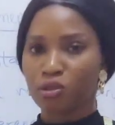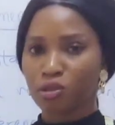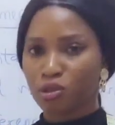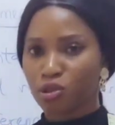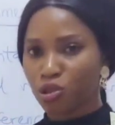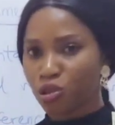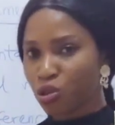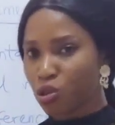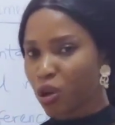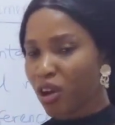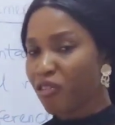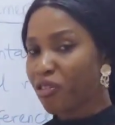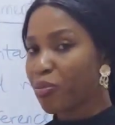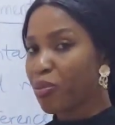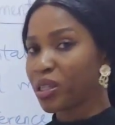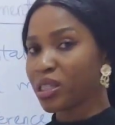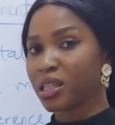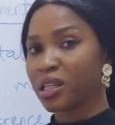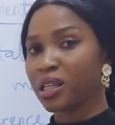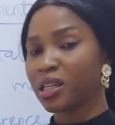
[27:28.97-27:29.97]
You know,
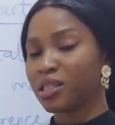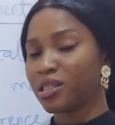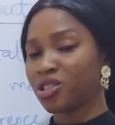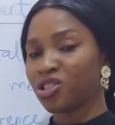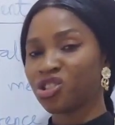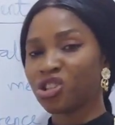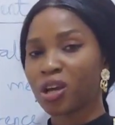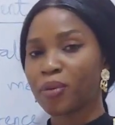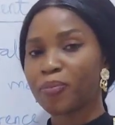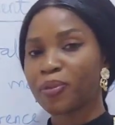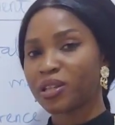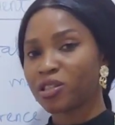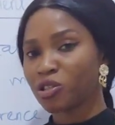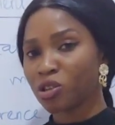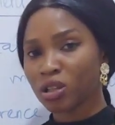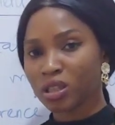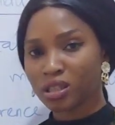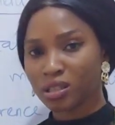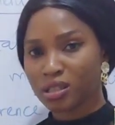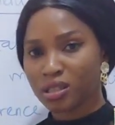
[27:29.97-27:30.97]
everybody's shape is
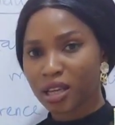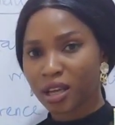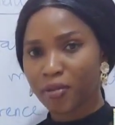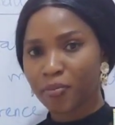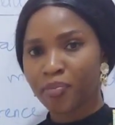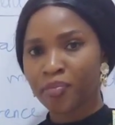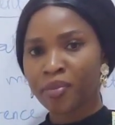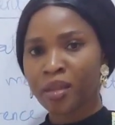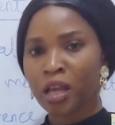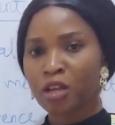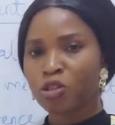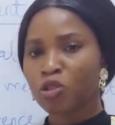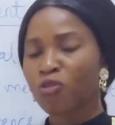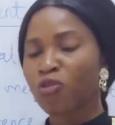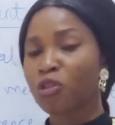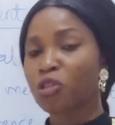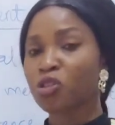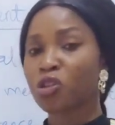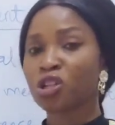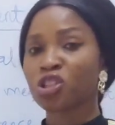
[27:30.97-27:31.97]
not the same. So
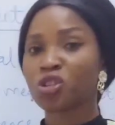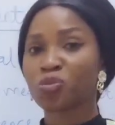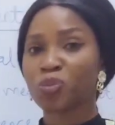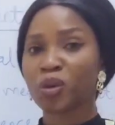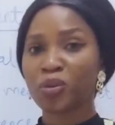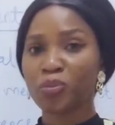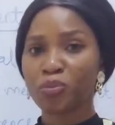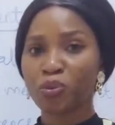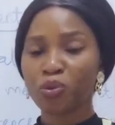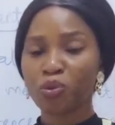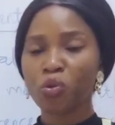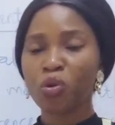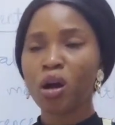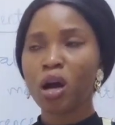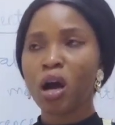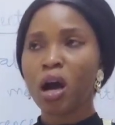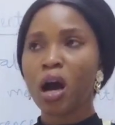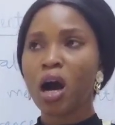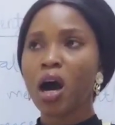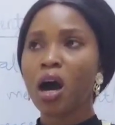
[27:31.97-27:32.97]
for such people,
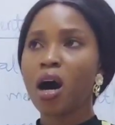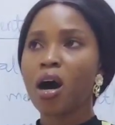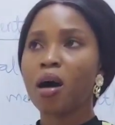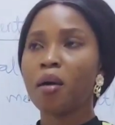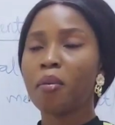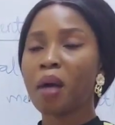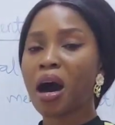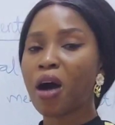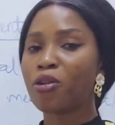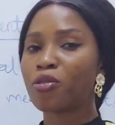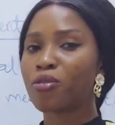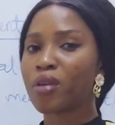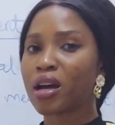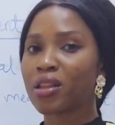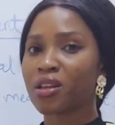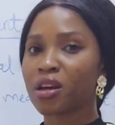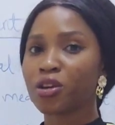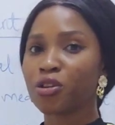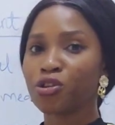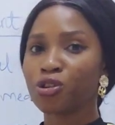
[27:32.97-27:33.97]
I would
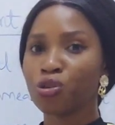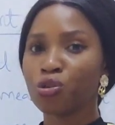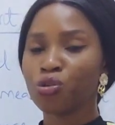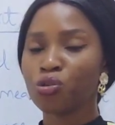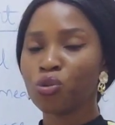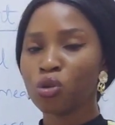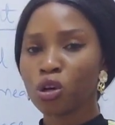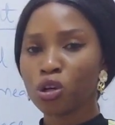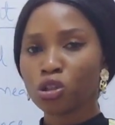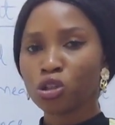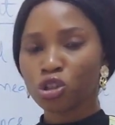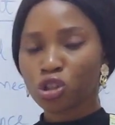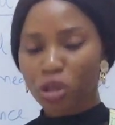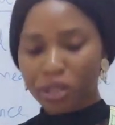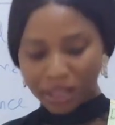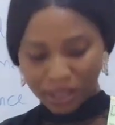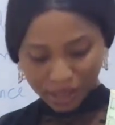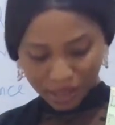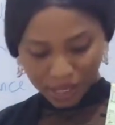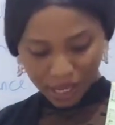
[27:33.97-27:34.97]
rather you
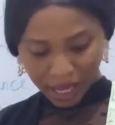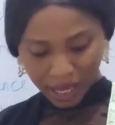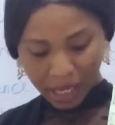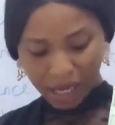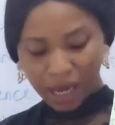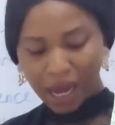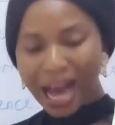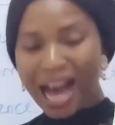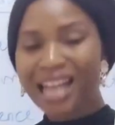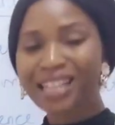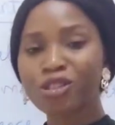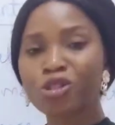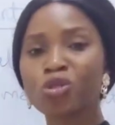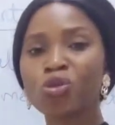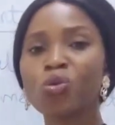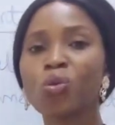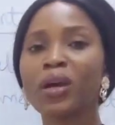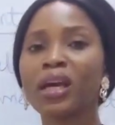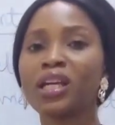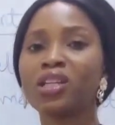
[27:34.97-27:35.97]
just add
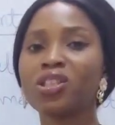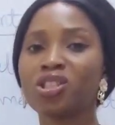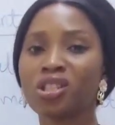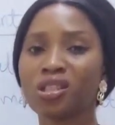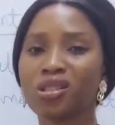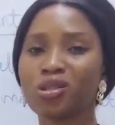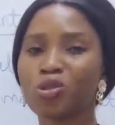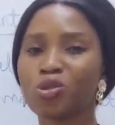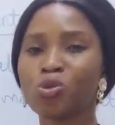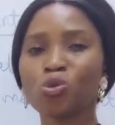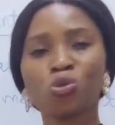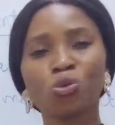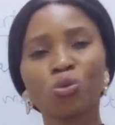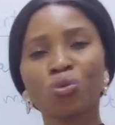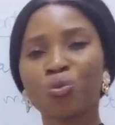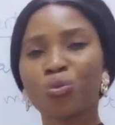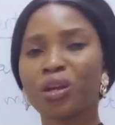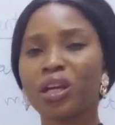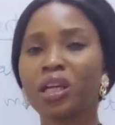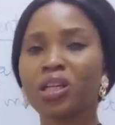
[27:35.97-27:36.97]
2 inches, 2 to
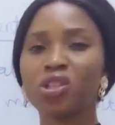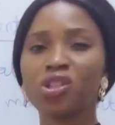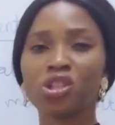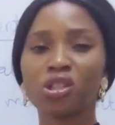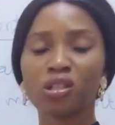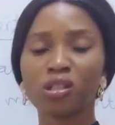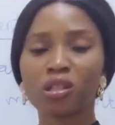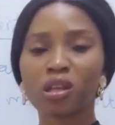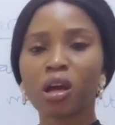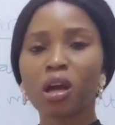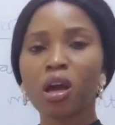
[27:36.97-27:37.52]
3 inches,